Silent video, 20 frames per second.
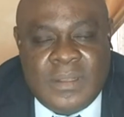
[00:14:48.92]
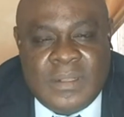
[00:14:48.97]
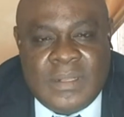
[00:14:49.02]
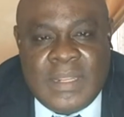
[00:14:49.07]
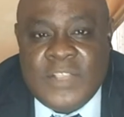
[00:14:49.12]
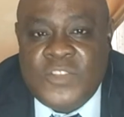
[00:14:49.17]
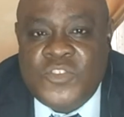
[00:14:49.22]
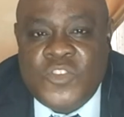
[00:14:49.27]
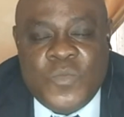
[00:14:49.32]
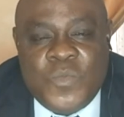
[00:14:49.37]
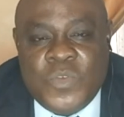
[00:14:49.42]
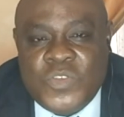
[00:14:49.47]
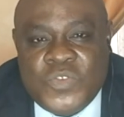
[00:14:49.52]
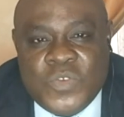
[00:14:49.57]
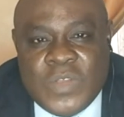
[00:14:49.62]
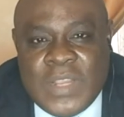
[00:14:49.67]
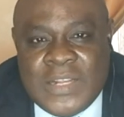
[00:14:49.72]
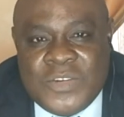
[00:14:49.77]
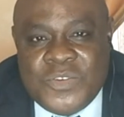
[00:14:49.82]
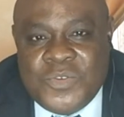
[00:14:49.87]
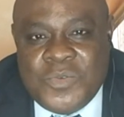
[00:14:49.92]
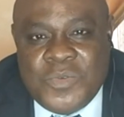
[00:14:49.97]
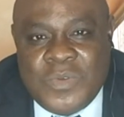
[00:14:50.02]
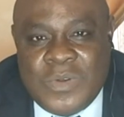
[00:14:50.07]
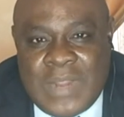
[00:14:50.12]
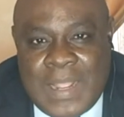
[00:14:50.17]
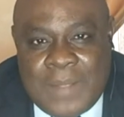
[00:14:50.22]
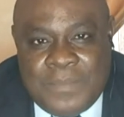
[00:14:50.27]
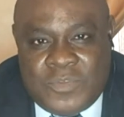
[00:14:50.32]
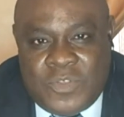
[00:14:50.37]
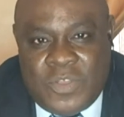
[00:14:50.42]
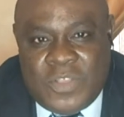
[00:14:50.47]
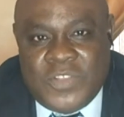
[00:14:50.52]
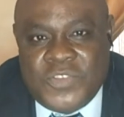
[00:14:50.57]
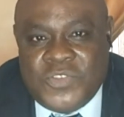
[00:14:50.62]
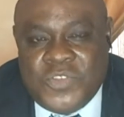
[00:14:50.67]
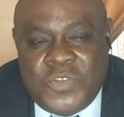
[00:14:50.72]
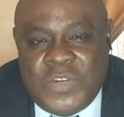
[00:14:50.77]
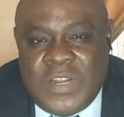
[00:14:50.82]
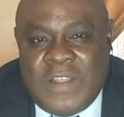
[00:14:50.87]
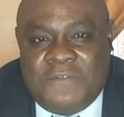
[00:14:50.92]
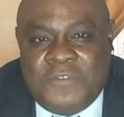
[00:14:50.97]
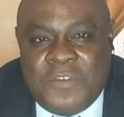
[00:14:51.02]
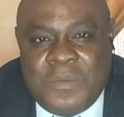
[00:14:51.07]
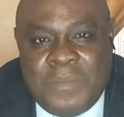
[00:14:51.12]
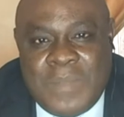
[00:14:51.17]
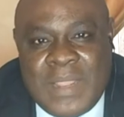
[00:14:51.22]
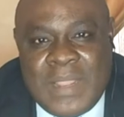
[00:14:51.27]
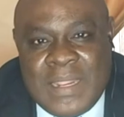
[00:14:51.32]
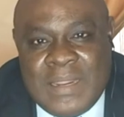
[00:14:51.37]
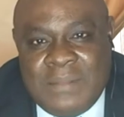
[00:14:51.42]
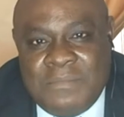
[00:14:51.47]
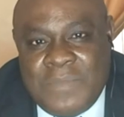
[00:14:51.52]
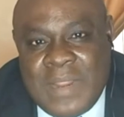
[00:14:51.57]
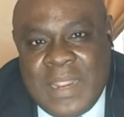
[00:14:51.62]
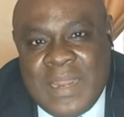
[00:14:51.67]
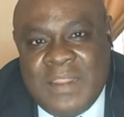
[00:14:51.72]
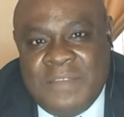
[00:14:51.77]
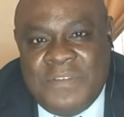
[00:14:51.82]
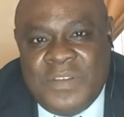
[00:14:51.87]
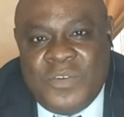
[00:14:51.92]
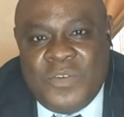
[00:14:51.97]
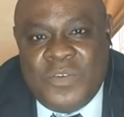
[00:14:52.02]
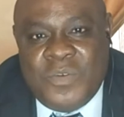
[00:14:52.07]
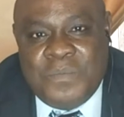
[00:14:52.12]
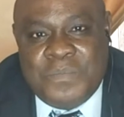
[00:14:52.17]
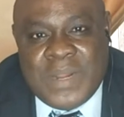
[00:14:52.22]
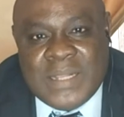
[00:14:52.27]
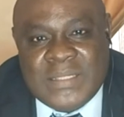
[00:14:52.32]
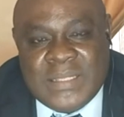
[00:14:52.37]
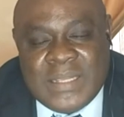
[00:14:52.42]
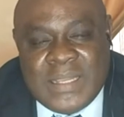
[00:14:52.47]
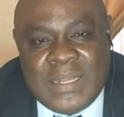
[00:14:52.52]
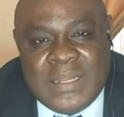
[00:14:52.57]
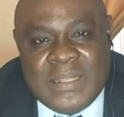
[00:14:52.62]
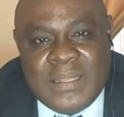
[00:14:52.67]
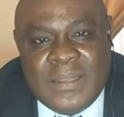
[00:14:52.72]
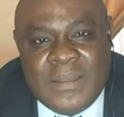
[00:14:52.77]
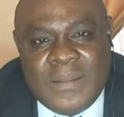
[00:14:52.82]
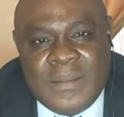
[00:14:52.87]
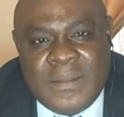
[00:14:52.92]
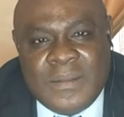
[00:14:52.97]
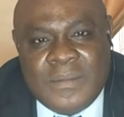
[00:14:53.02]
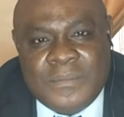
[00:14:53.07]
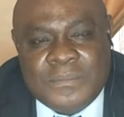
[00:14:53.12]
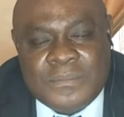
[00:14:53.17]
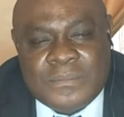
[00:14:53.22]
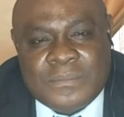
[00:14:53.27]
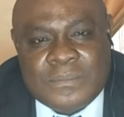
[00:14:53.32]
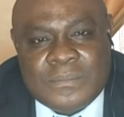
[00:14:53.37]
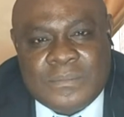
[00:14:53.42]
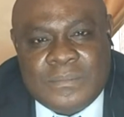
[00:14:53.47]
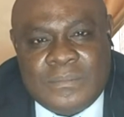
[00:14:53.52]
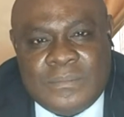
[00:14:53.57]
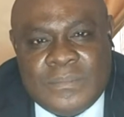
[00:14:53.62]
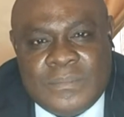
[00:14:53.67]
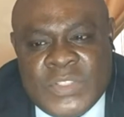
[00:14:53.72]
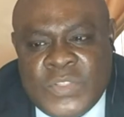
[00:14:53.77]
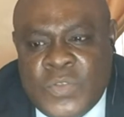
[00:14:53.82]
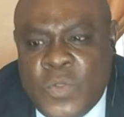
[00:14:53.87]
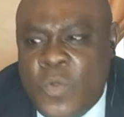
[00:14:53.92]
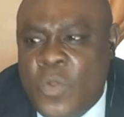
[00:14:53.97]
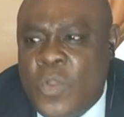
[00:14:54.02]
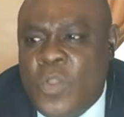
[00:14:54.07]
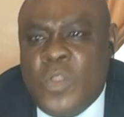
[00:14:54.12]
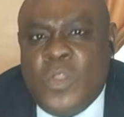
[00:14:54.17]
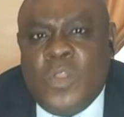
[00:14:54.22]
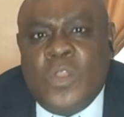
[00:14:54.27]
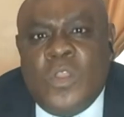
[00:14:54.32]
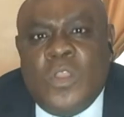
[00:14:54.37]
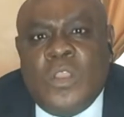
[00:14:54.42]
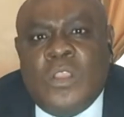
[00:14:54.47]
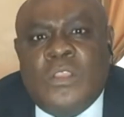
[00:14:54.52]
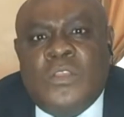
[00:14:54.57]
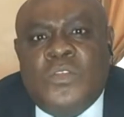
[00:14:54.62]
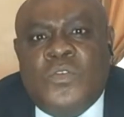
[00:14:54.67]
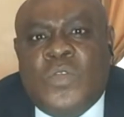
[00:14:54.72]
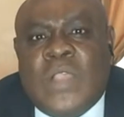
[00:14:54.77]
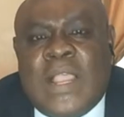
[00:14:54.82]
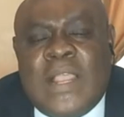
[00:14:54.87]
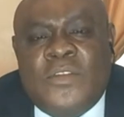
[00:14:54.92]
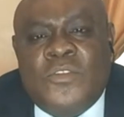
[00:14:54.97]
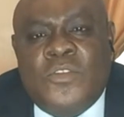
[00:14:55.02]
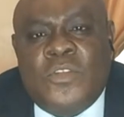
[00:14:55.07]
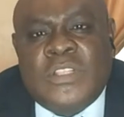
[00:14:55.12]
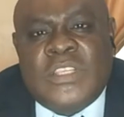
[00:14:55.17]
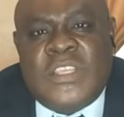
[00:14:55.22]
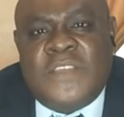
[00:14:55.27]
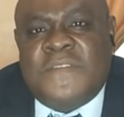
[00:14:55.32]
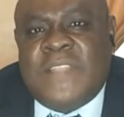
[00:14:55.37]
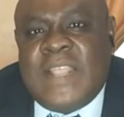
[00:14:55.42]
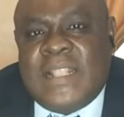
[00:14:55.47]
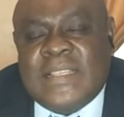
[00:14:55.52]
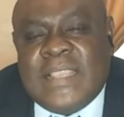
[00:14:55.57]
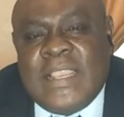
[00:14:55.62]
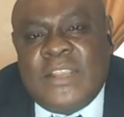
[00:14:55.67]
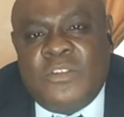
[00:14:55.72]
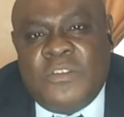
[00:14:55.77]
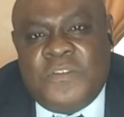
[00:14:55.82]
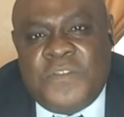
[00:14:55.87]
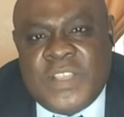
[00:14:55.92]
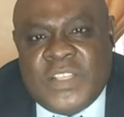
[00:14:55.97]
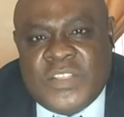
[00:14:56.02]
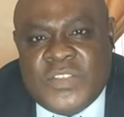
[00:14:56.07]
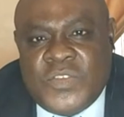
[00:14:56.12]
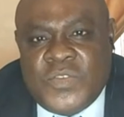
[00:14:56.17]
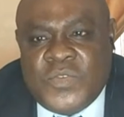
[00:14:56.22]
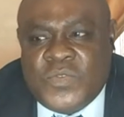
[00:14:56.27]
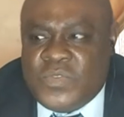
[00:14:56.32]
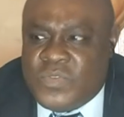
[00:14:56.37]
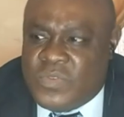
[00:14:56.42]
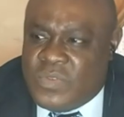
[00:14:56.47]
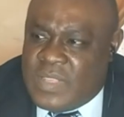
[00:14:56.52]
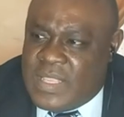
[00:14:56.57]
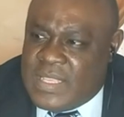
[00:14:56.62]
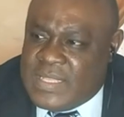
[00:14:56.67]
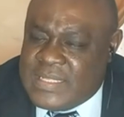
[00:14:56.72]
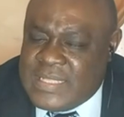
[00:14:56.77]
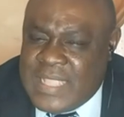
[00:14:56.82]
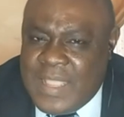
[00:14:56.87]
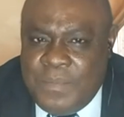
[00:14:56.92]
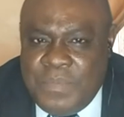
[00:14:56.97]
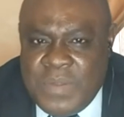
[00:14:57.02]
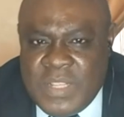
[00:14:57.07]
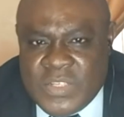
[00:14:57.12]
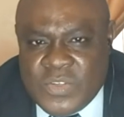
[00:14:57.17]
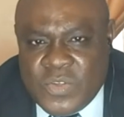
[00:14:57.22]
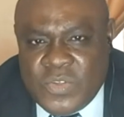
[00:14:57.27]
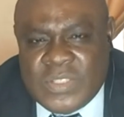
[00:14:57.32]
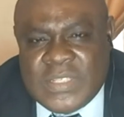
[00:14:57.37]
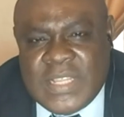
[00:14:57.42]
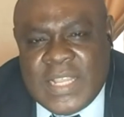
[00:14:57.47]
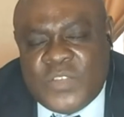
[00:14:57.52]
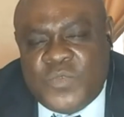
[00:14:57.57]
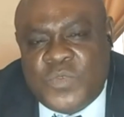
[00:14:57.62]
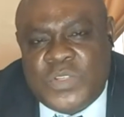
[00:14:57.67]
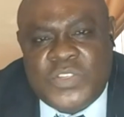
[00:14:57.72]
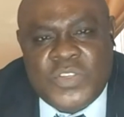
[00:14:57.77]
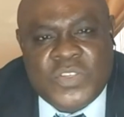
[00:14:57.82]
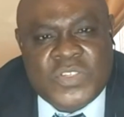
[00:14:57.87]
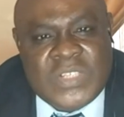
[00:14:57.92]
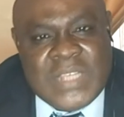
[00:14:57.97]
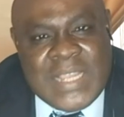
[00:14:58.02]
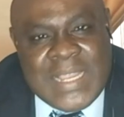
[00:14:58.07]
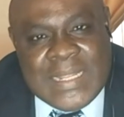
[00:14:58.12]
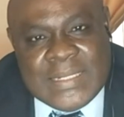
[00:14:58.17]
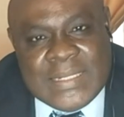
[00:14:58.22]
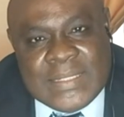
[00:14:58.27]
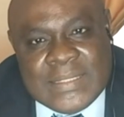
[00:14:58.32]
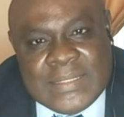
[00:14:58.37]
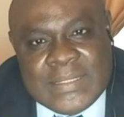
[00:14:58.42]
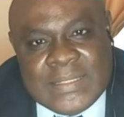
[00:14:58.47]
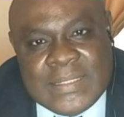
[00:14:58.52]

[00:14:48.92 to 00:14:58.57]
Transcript: There's so much you can do. I'm talking to you now from my, my living room practically. Yeah. yeah. So you cannot give that kind of excuse. Establish contact with your child.